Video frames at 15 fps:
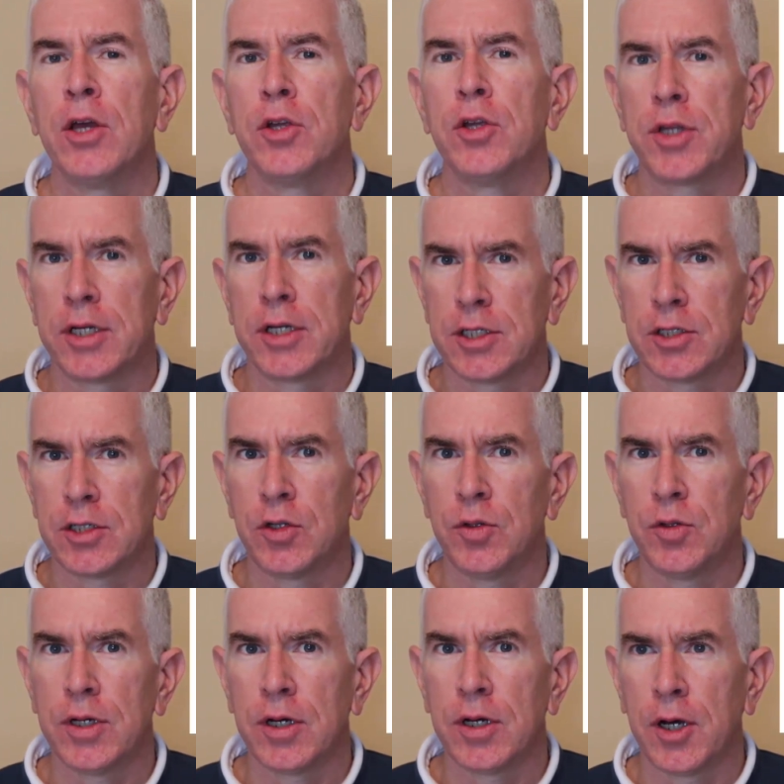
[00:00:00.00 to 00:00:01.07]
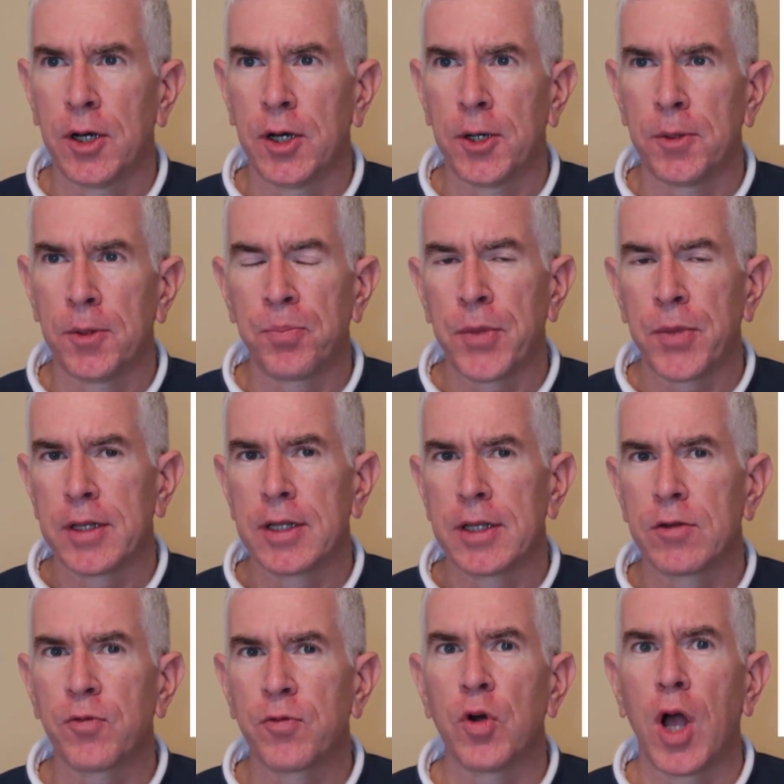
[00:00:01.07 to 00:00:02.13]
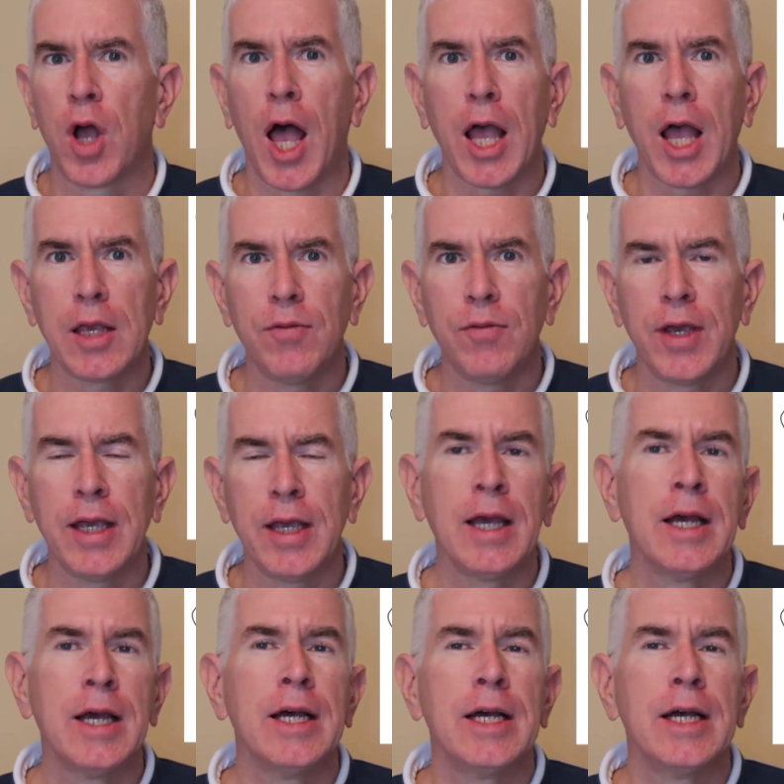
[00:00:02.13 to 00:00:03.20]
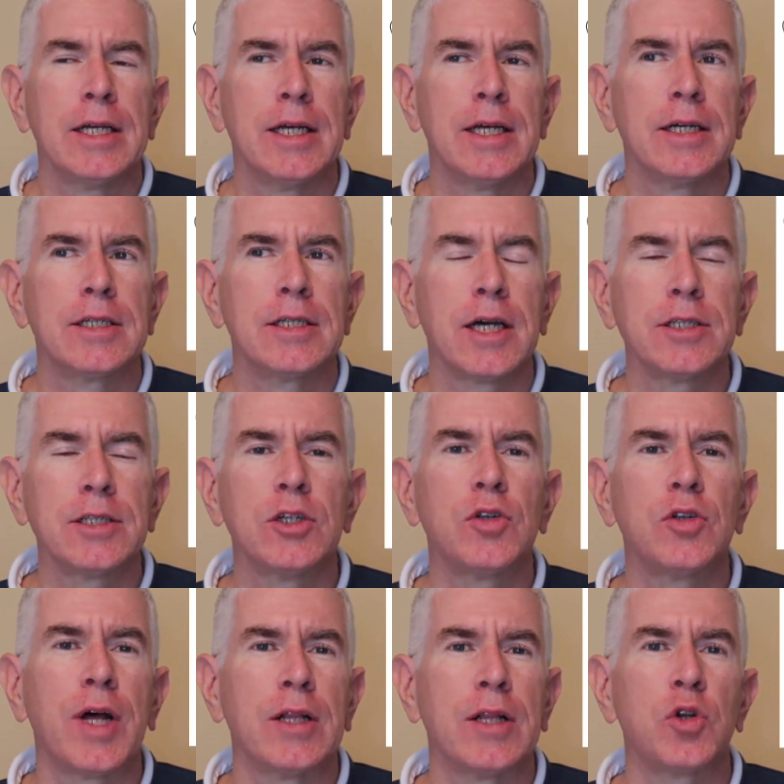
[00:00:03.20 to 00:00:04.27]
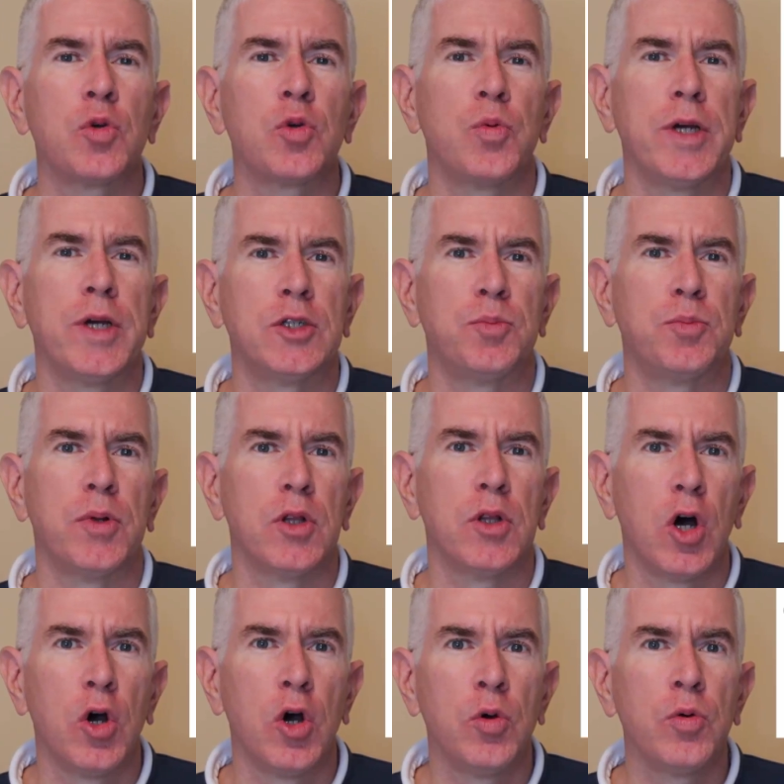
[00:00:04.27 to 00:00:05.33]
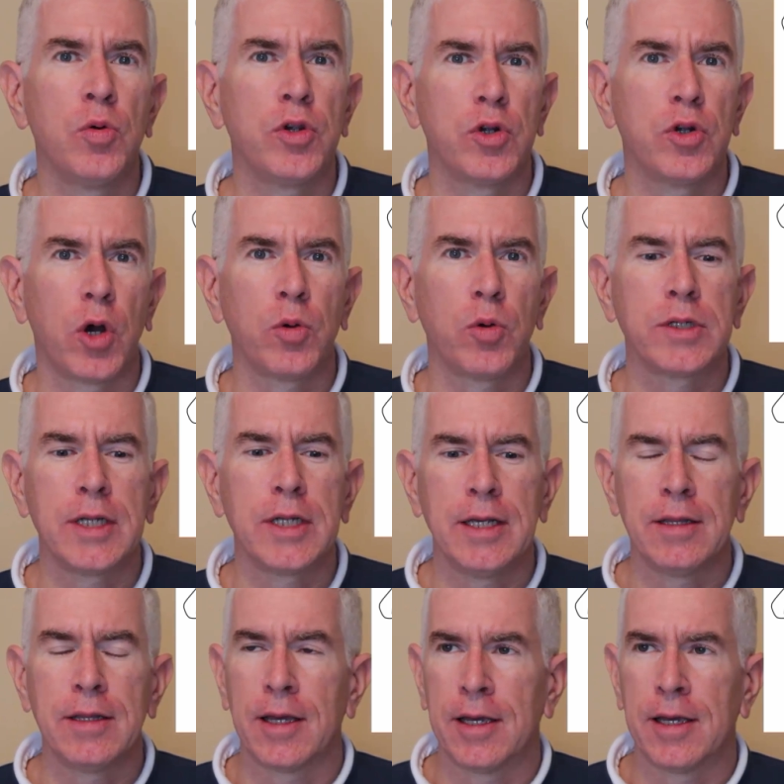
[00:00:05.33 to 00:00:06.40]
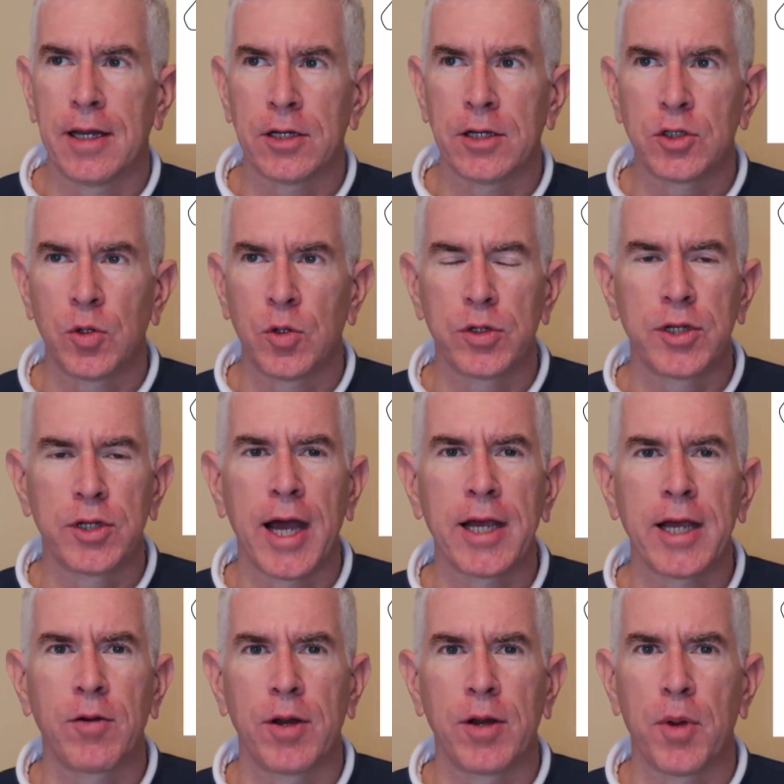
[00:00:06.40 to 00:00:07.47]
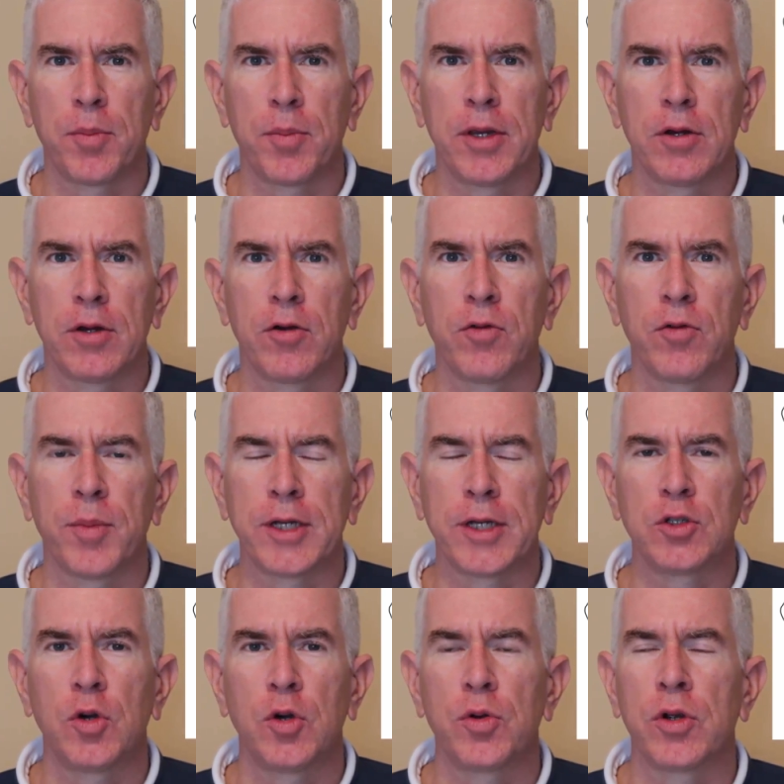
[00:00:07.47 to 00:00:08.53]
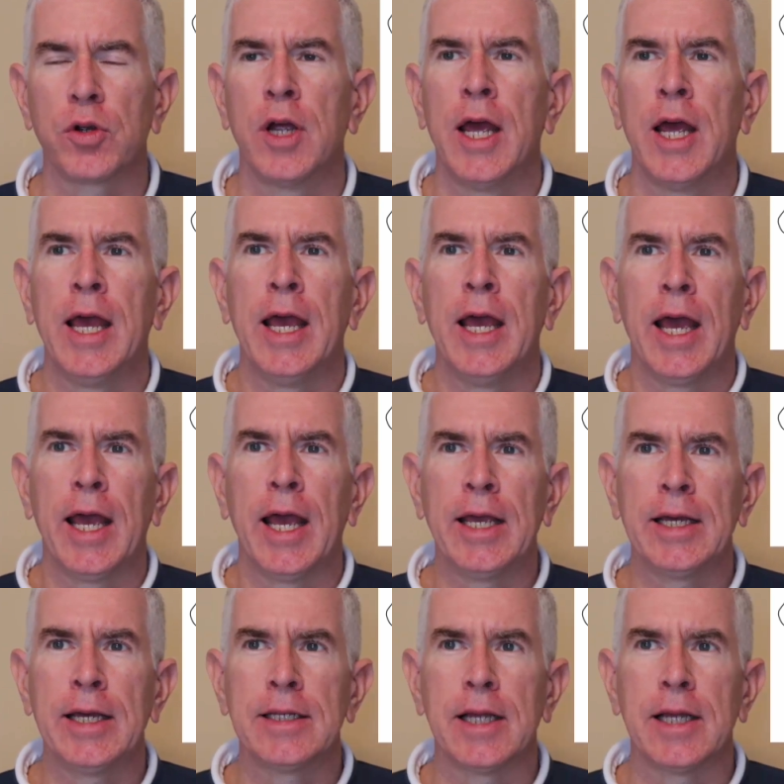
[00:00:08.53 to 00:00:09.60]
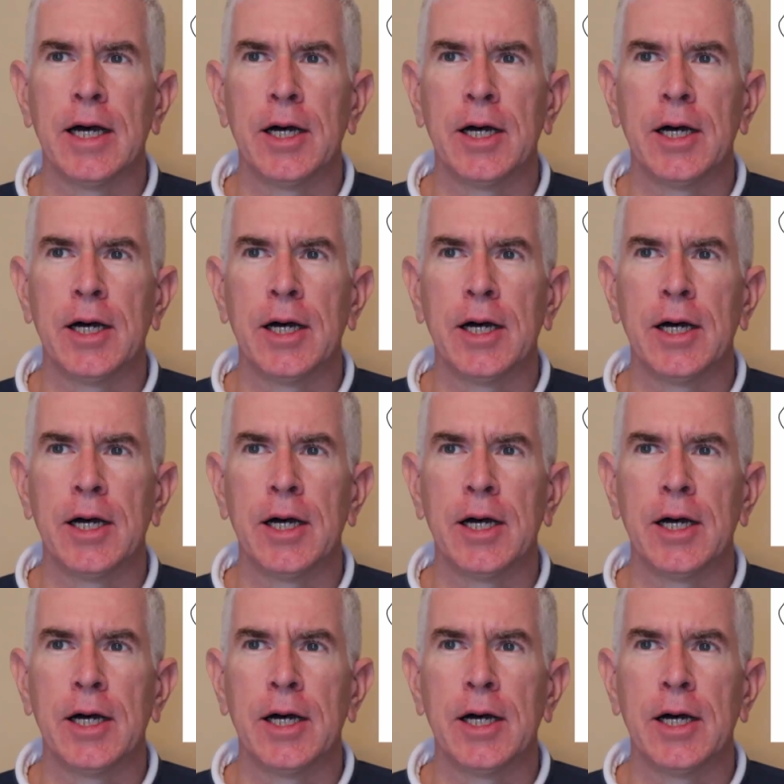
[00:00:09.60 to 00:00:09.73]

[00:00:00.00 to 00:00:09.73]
touch it to the, this for arriver, touch it to that little ridge below your lower teeth, and I'll show a diagram up here over my shoulder. And